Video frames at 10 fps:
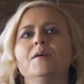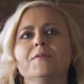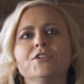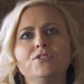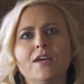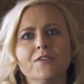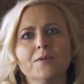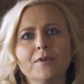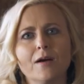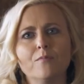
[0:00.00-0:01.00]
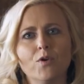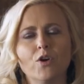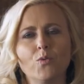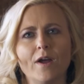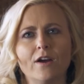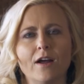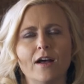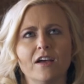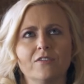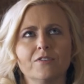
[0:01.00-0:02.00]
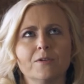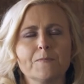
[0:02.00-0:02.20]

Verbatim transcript: because you definitely become more aware of